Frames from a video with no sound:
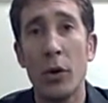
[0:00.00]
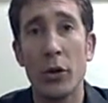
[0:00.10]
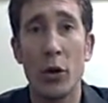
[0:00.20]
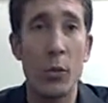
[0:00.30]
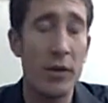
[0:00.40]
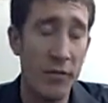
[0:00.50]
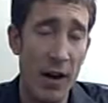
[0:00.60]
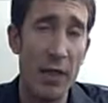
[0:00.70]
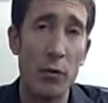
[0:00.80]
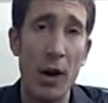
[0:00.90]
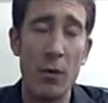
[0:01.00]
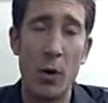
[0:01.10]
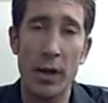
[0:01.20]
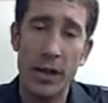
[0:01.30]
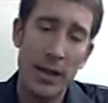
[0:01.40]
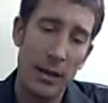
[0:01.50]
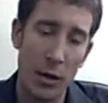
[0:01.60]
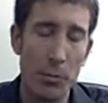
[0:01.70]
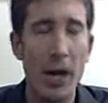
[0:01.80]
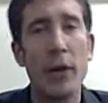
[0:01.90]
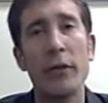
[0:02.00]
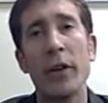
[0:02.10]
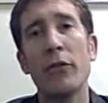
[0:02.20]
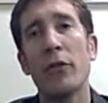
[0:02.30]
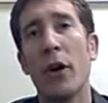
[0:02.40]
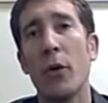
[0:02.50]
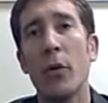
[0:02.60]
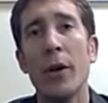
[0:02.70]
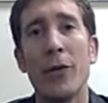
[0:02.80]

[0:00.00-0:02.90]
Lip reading: When you find the right one, let our buyer's agent know